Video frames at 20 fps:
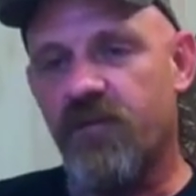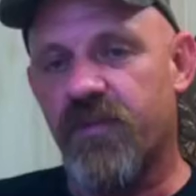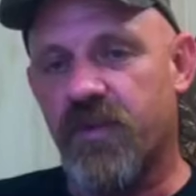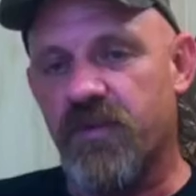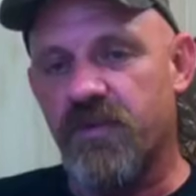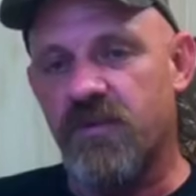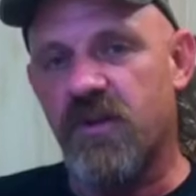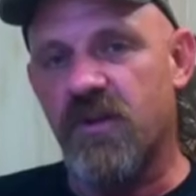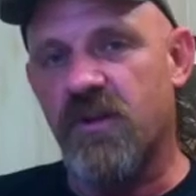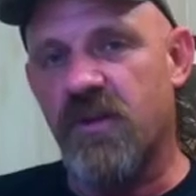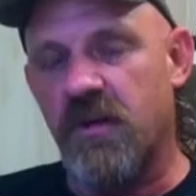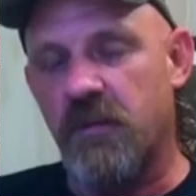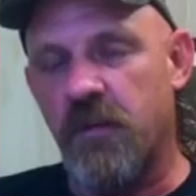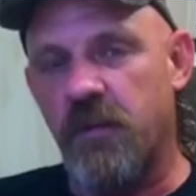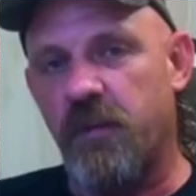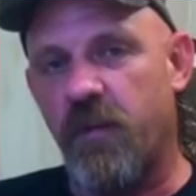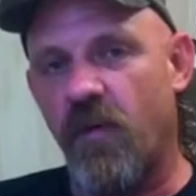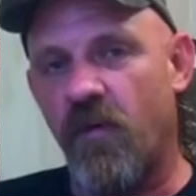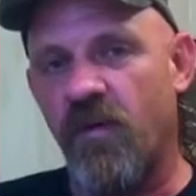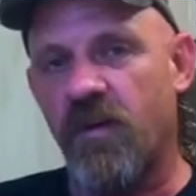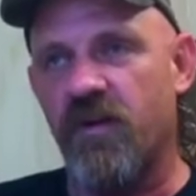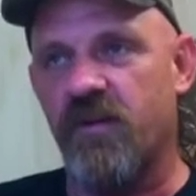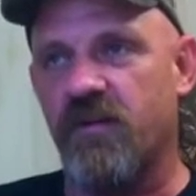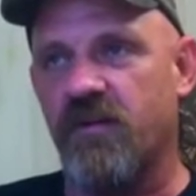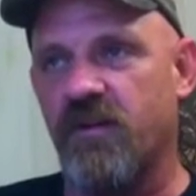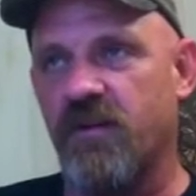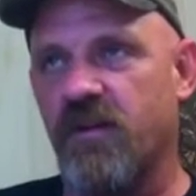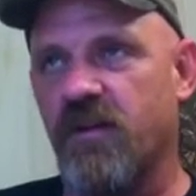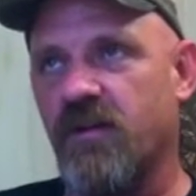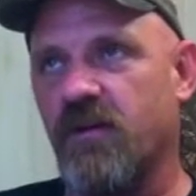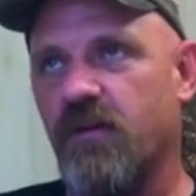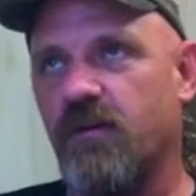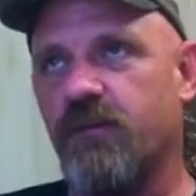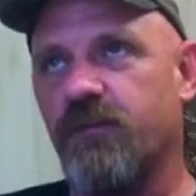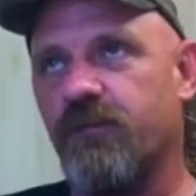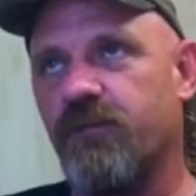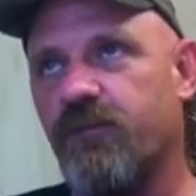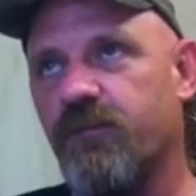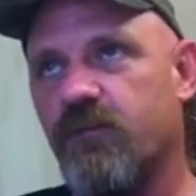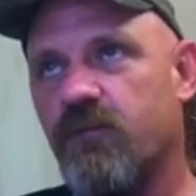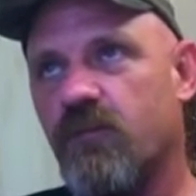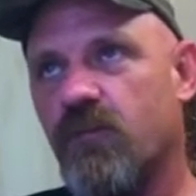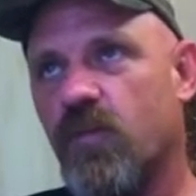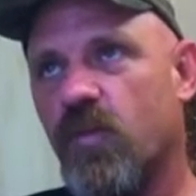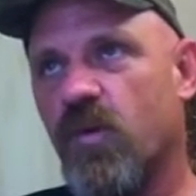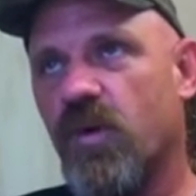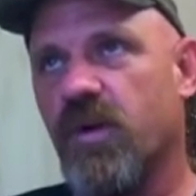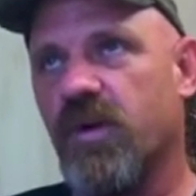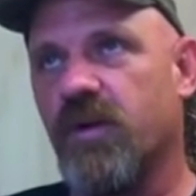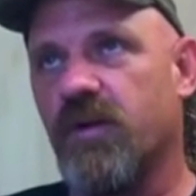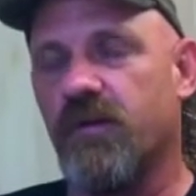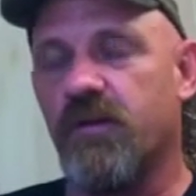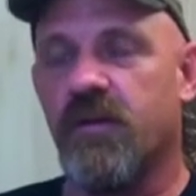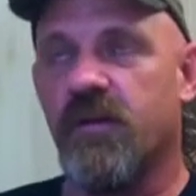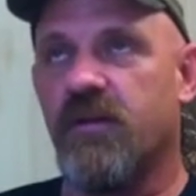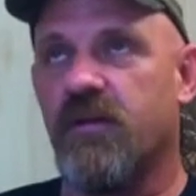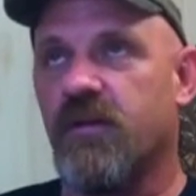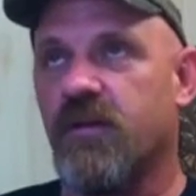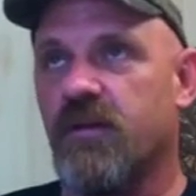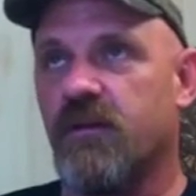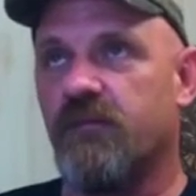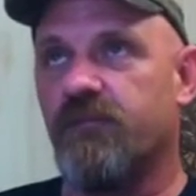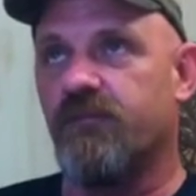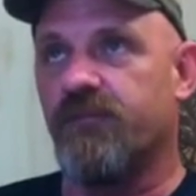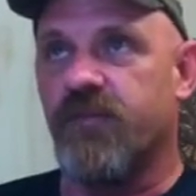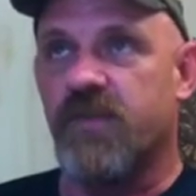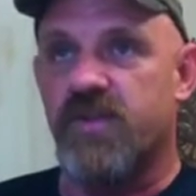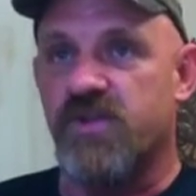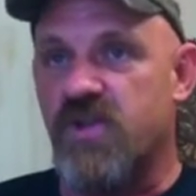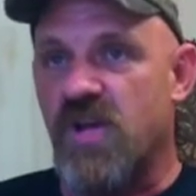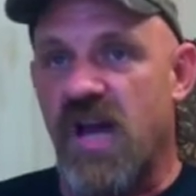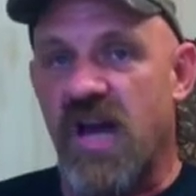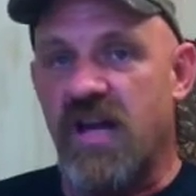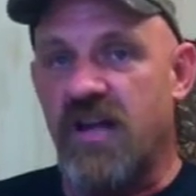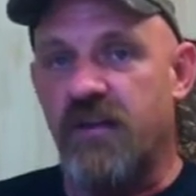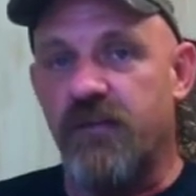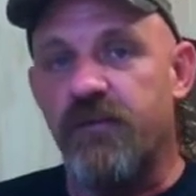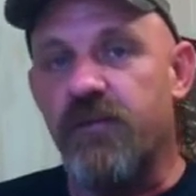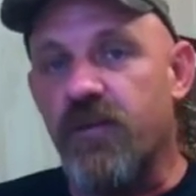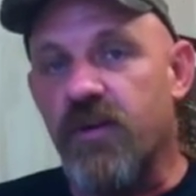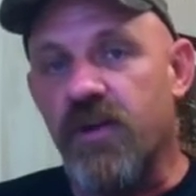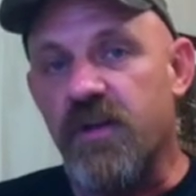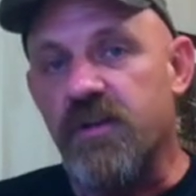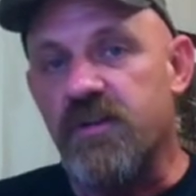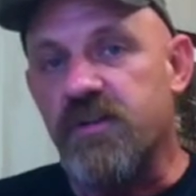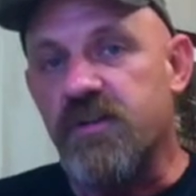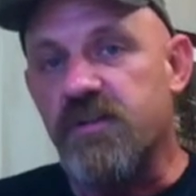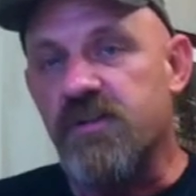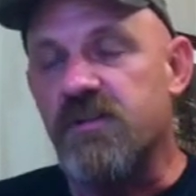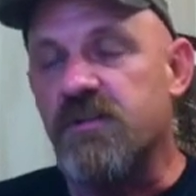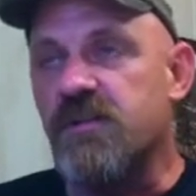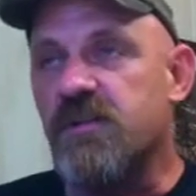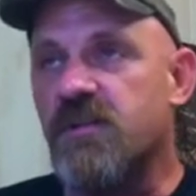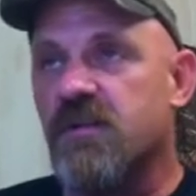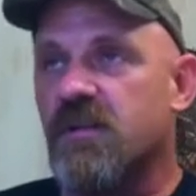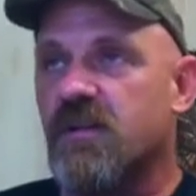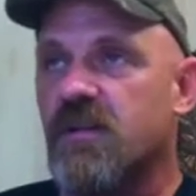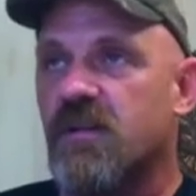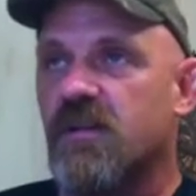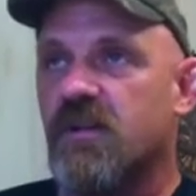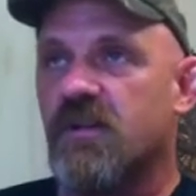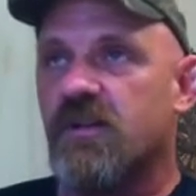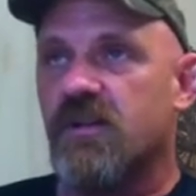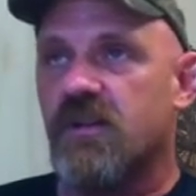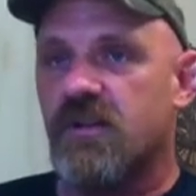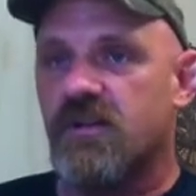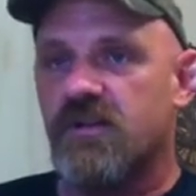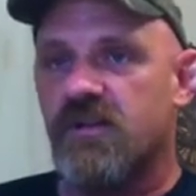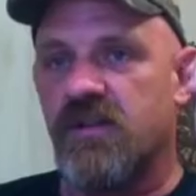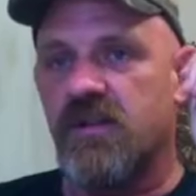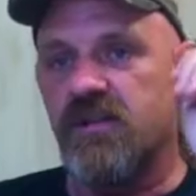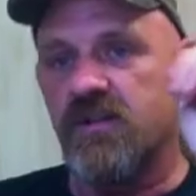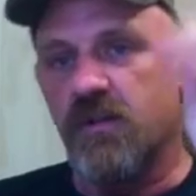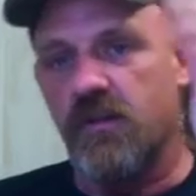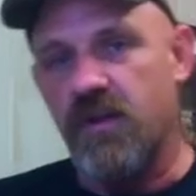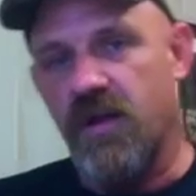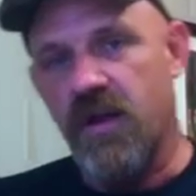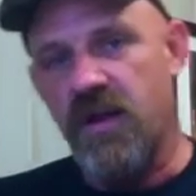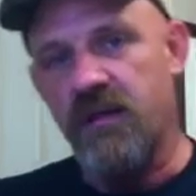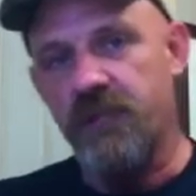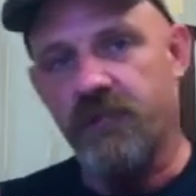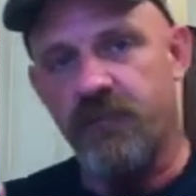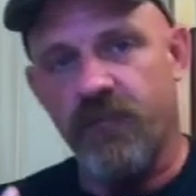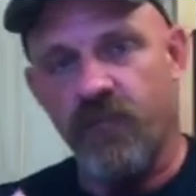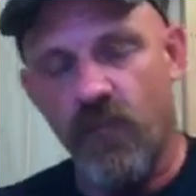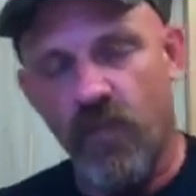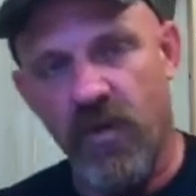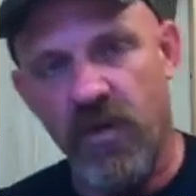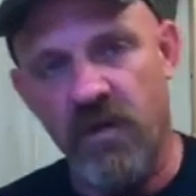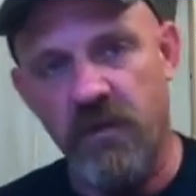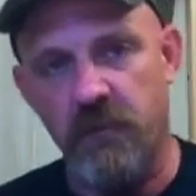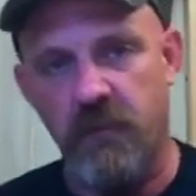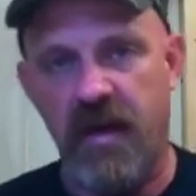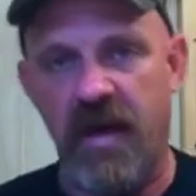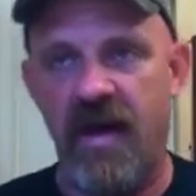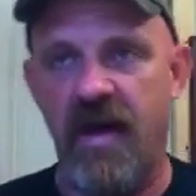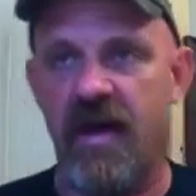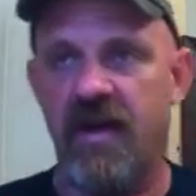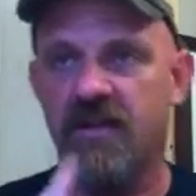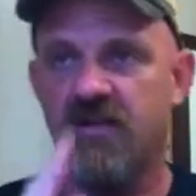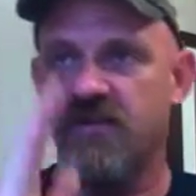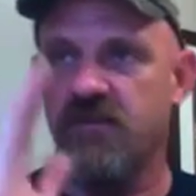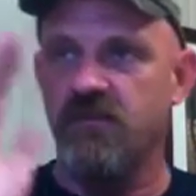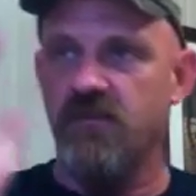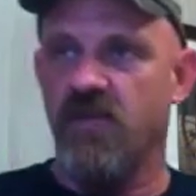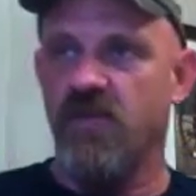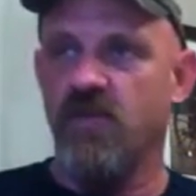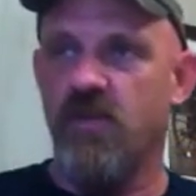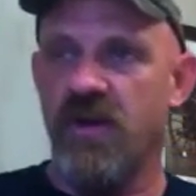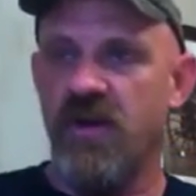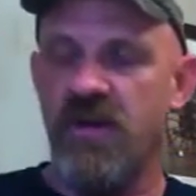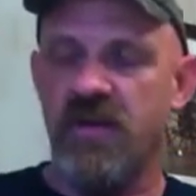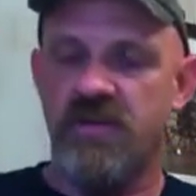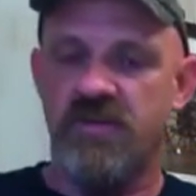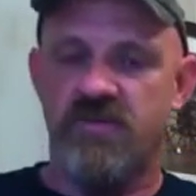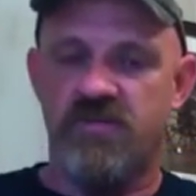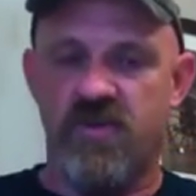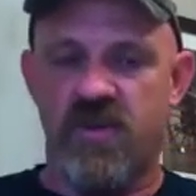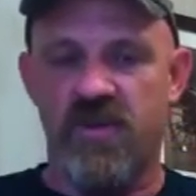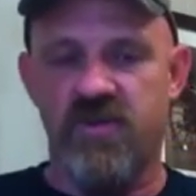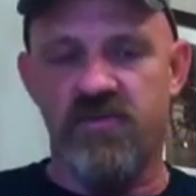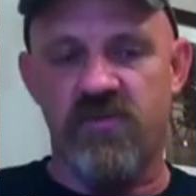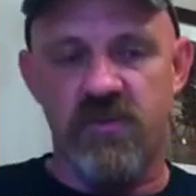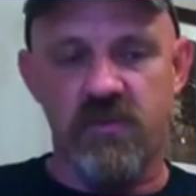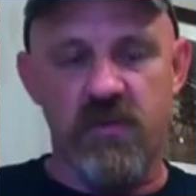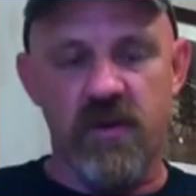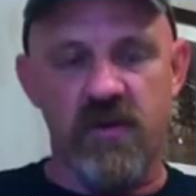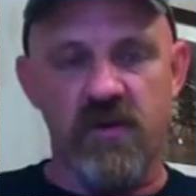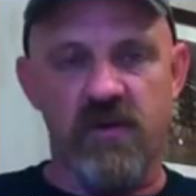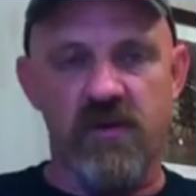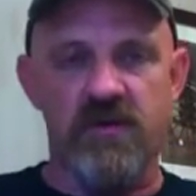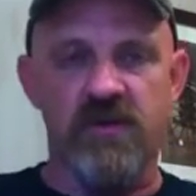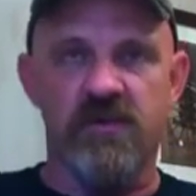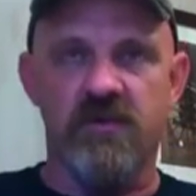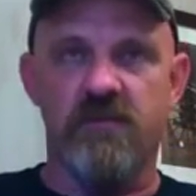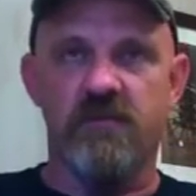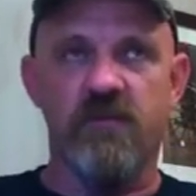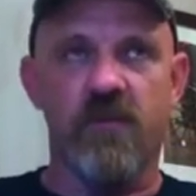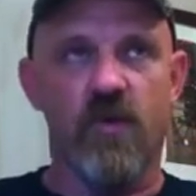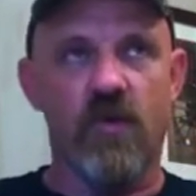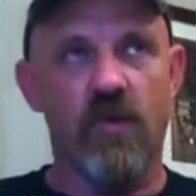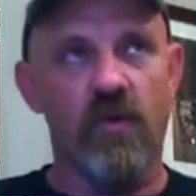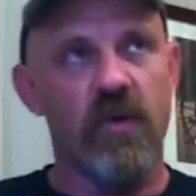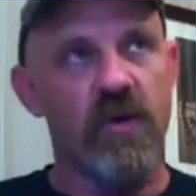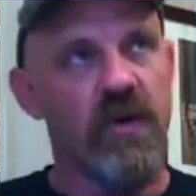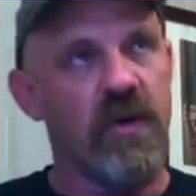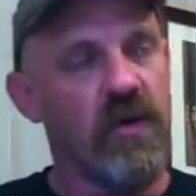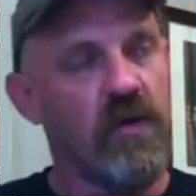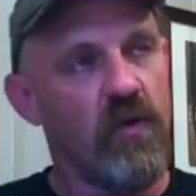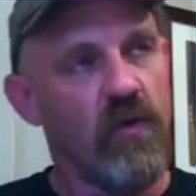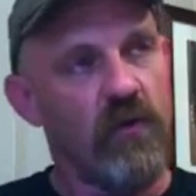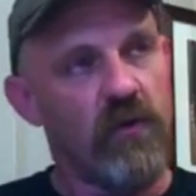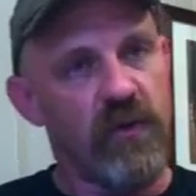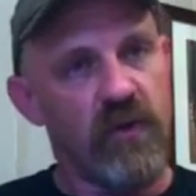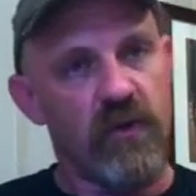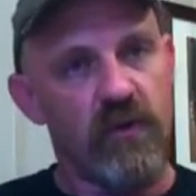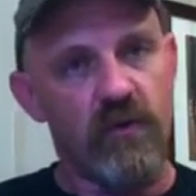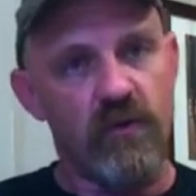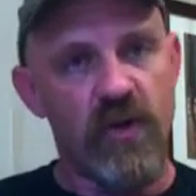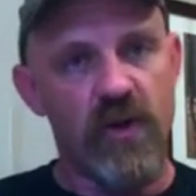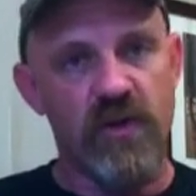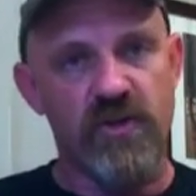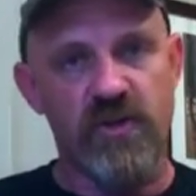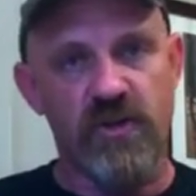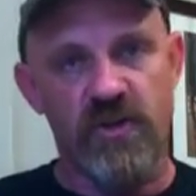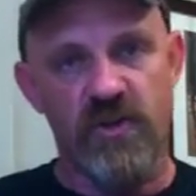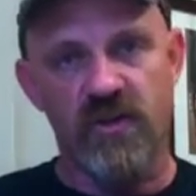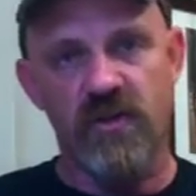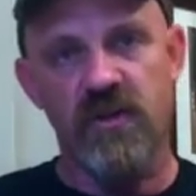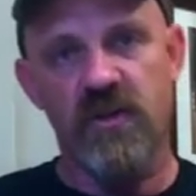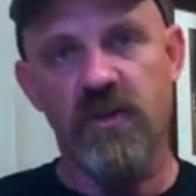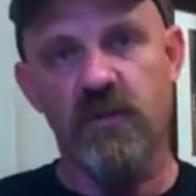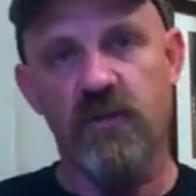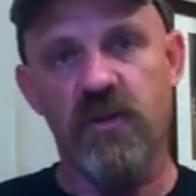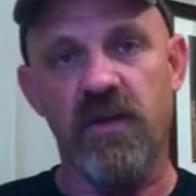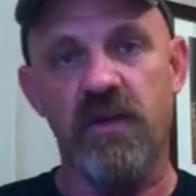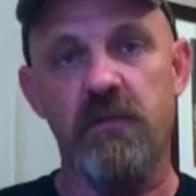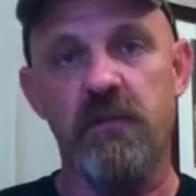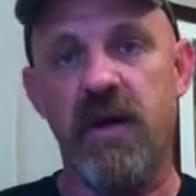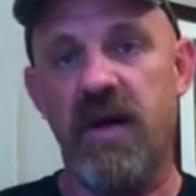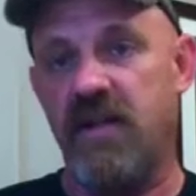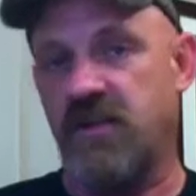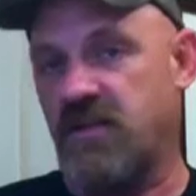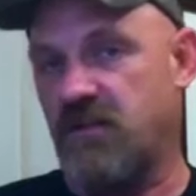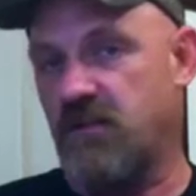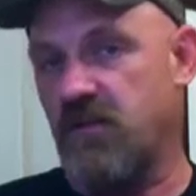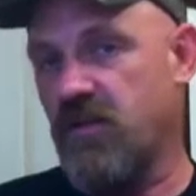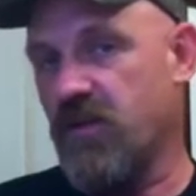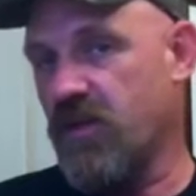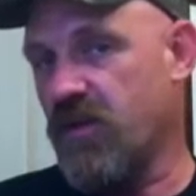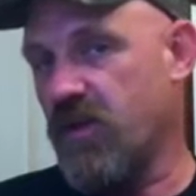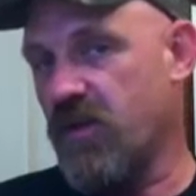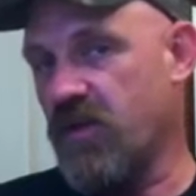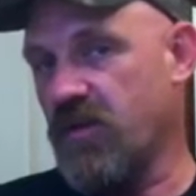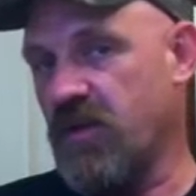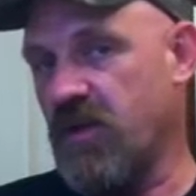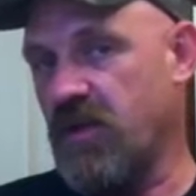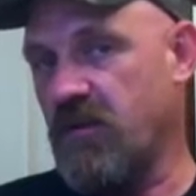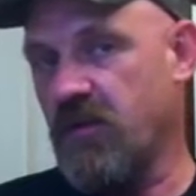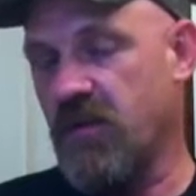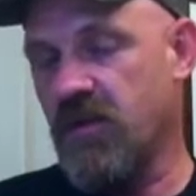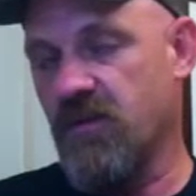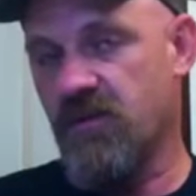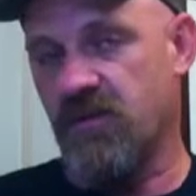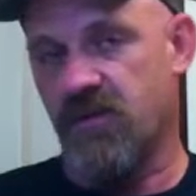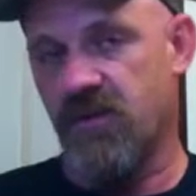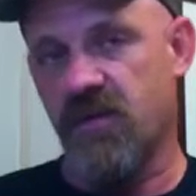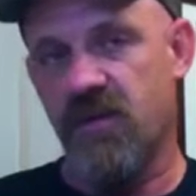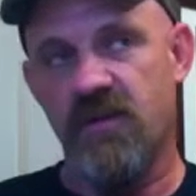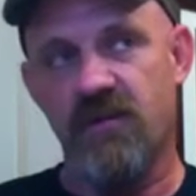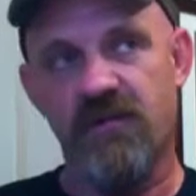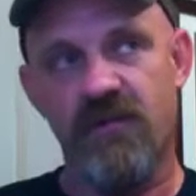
there's going to come a point, you know, when China, for instance, says, okay, we can buy some U.S. Treasury bonds, or we can go over here to Russia and we can buy some of their T-bills.